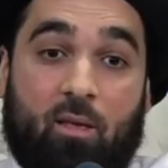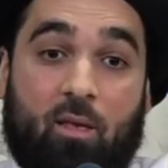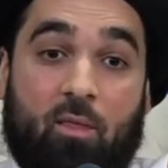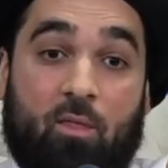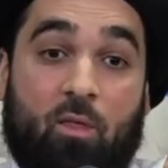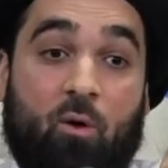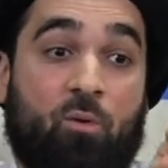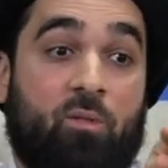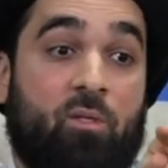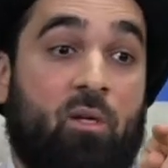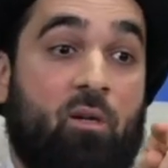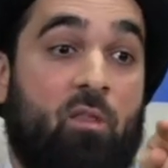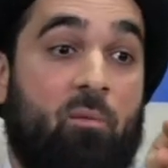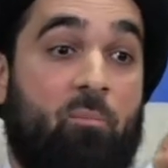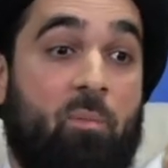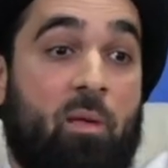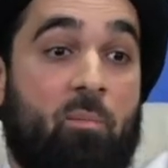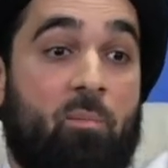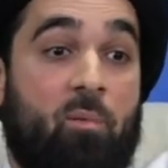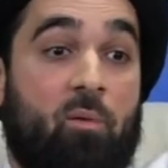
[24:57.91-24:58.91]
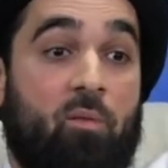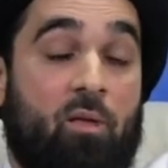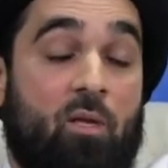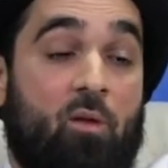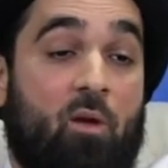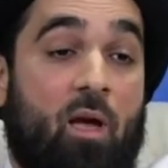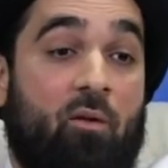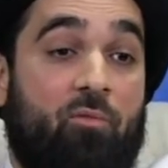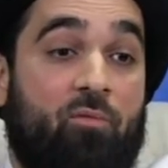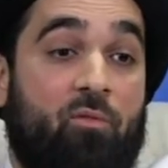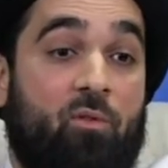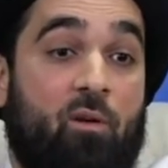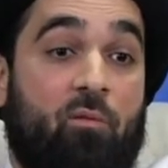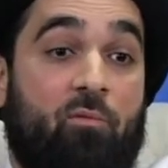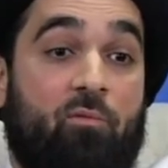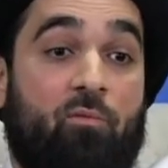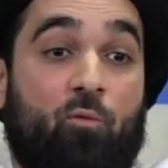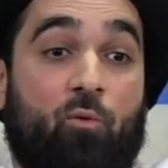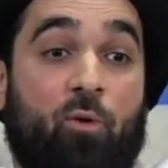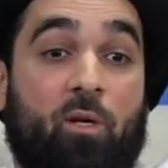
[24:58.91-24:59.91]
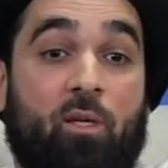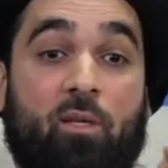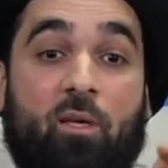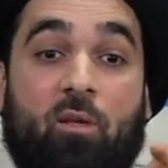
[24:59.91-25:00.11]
Those are the people that you have to avoid at